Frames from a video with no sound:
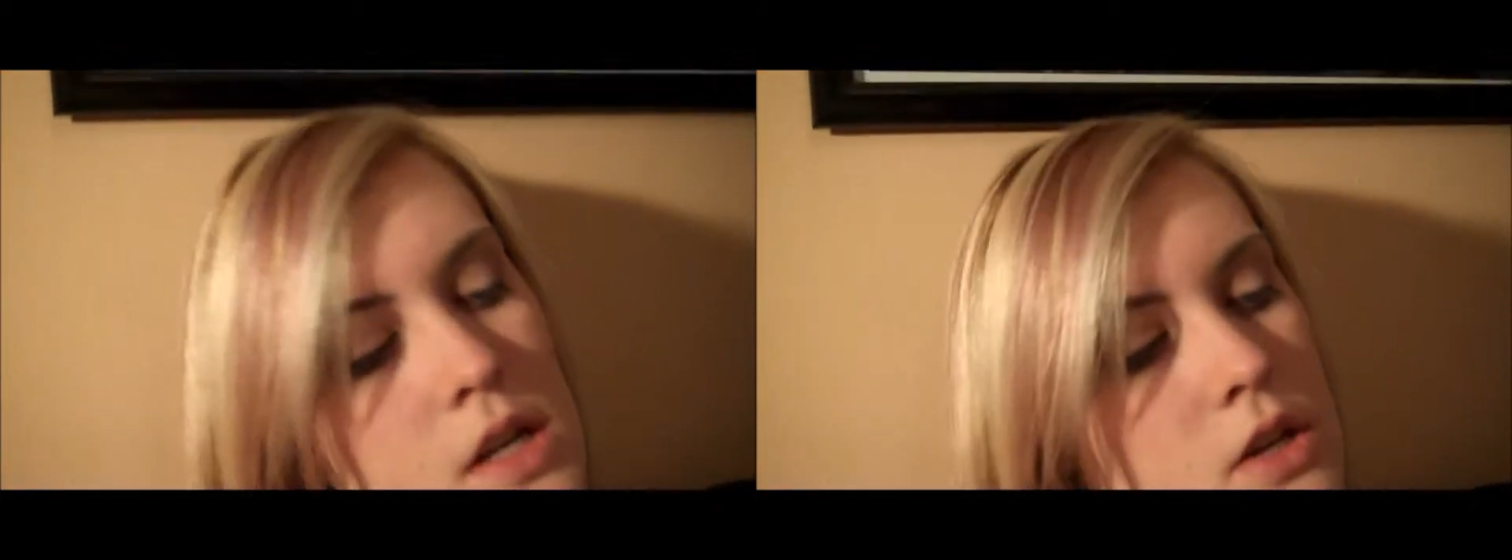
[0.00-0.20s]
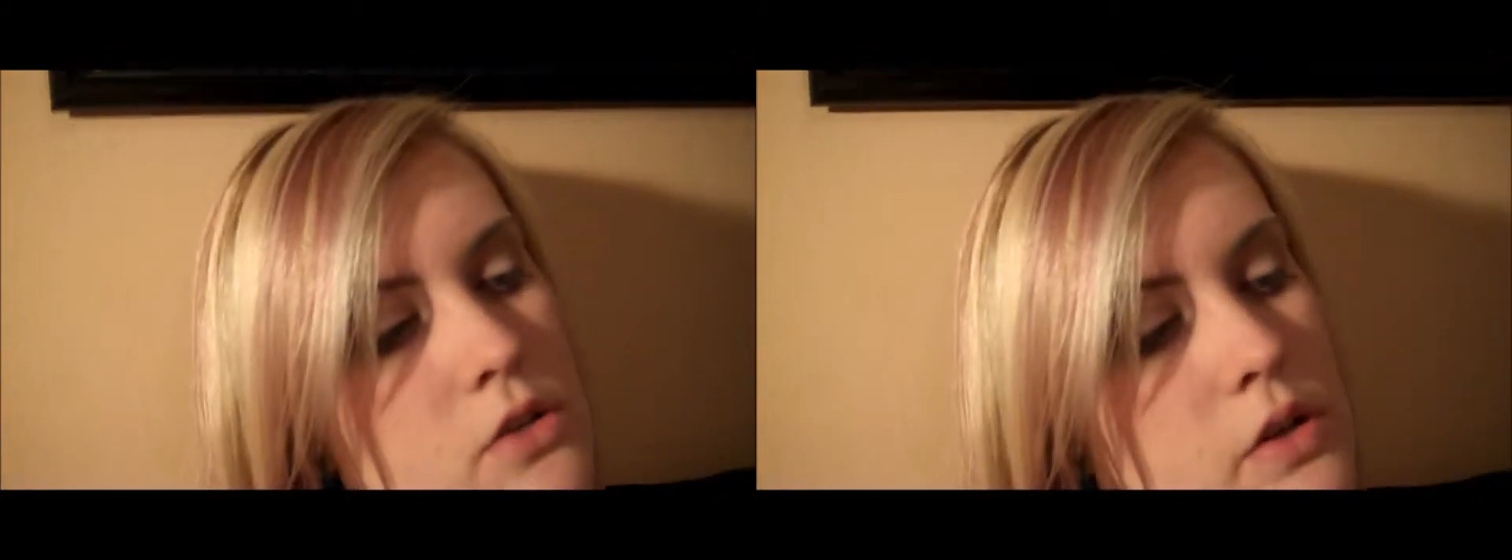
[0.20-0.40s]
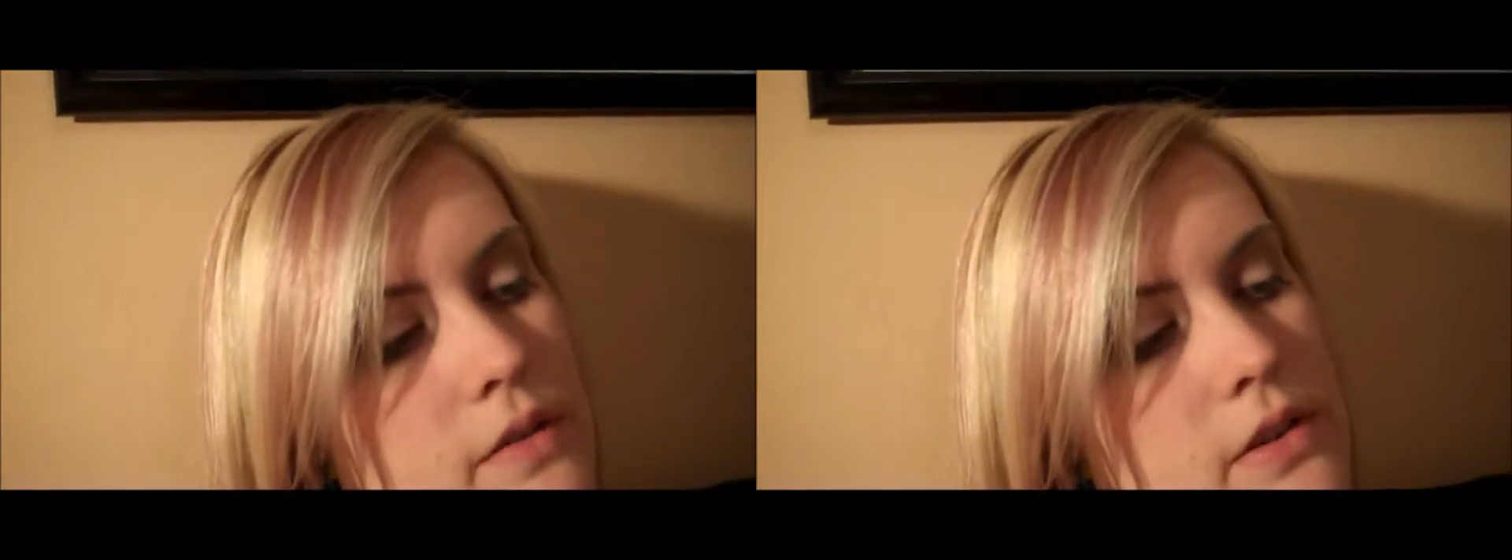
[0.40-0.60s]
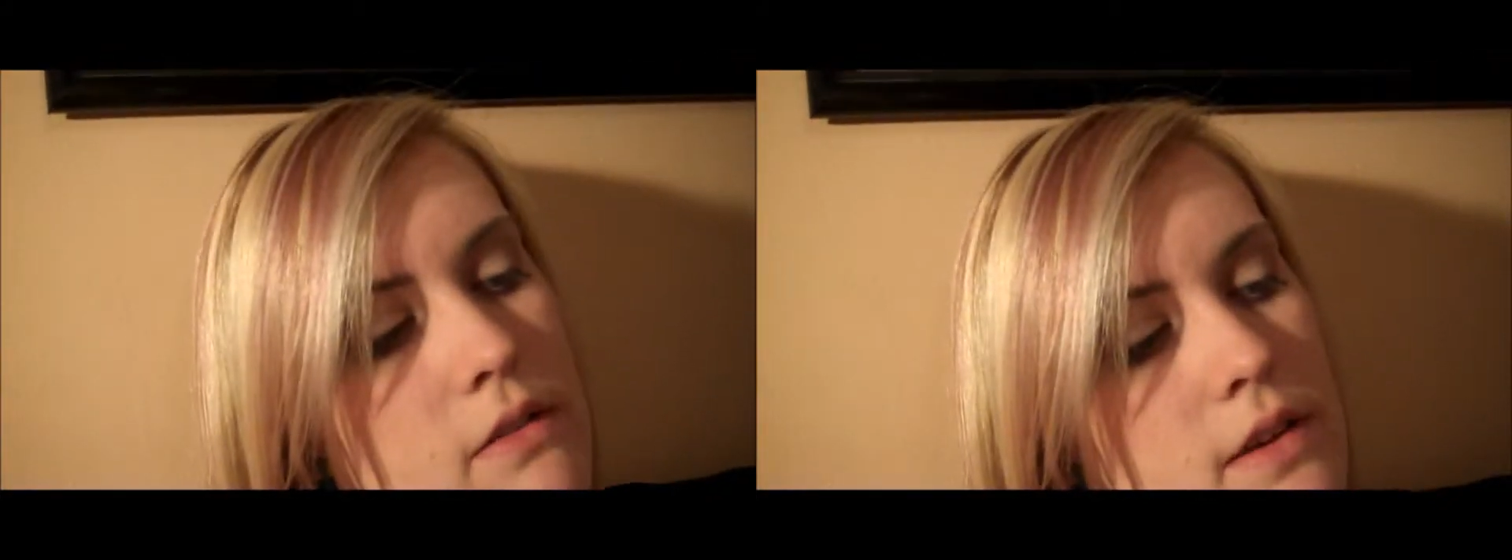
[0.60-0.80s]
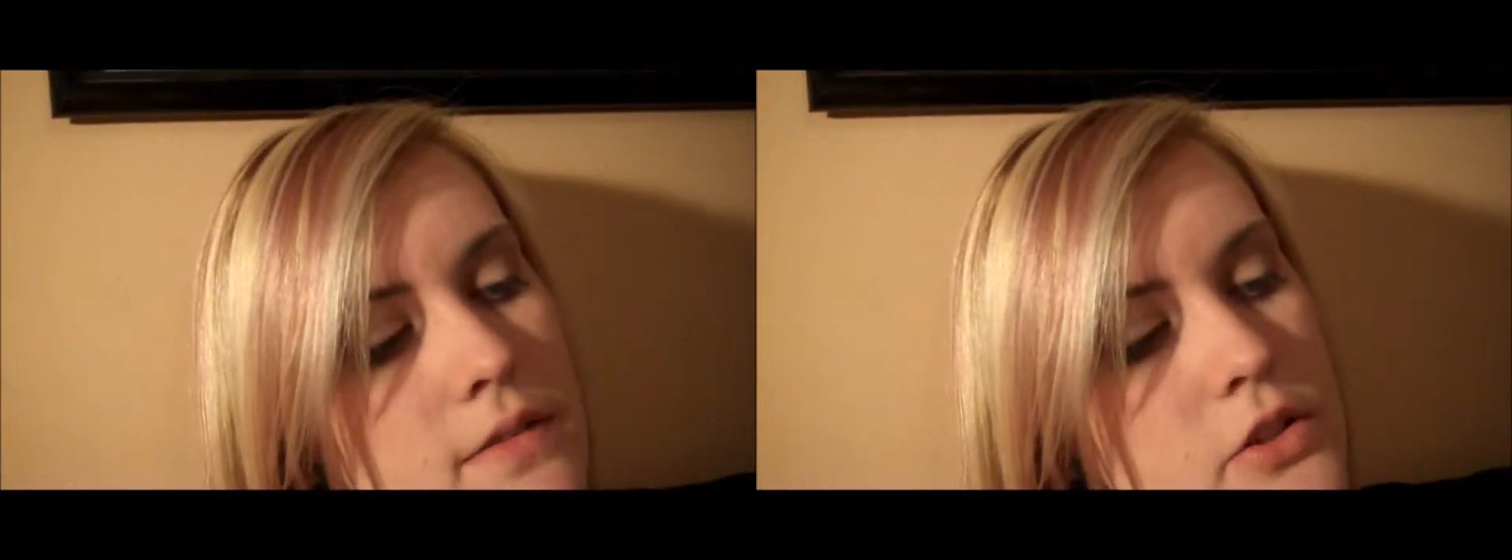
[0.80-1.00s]
So if you
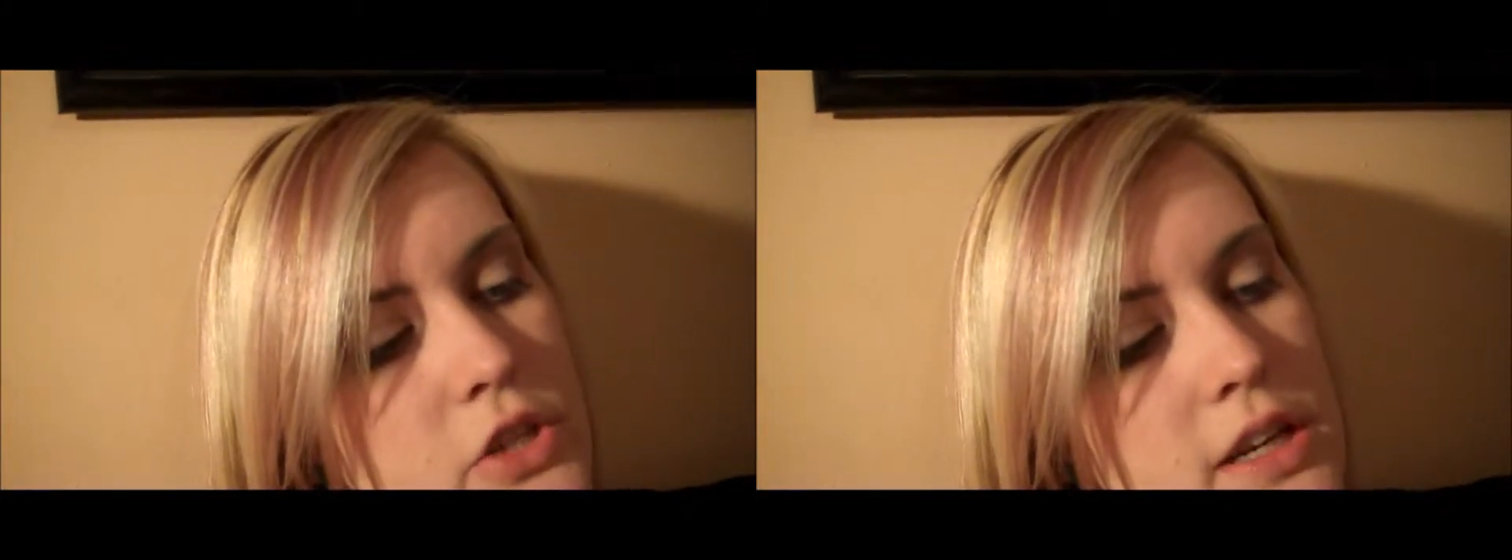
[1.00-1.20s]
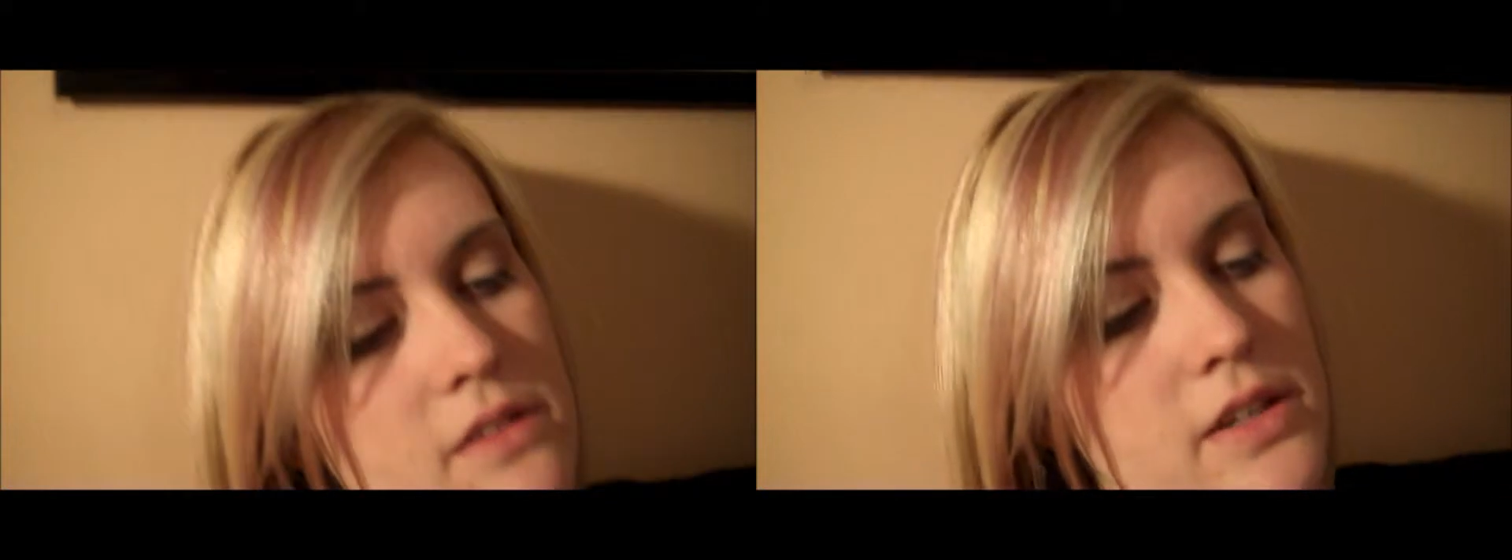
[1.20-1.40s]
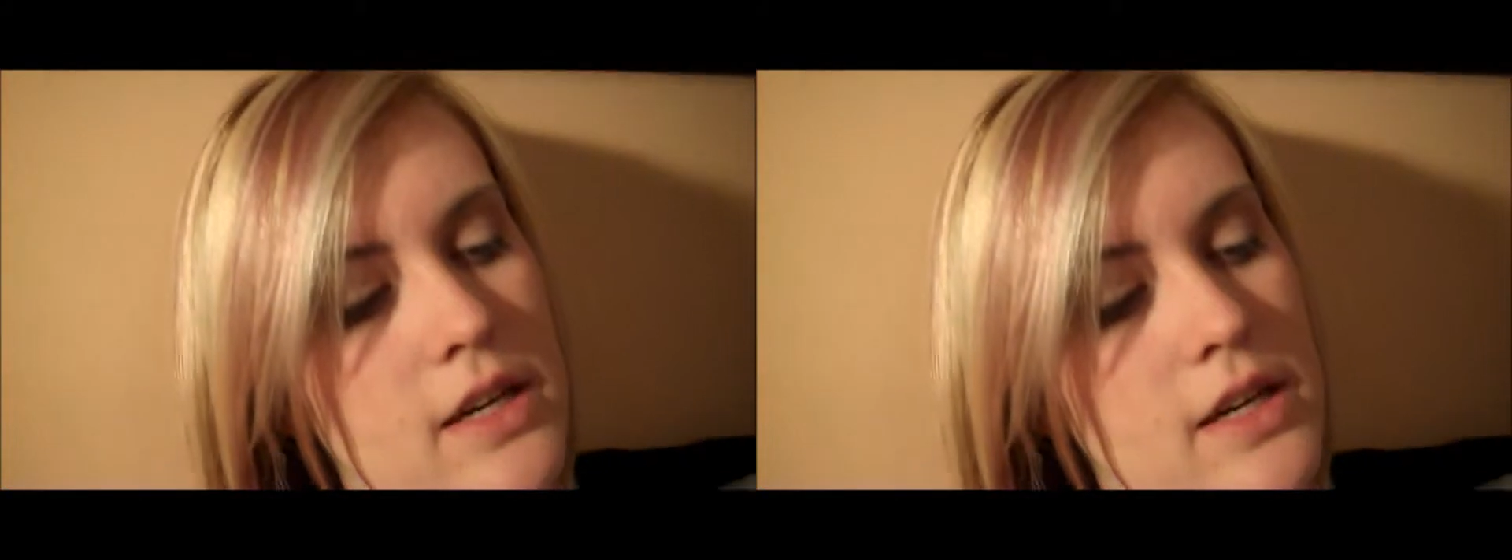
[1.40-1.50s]
ever have a chance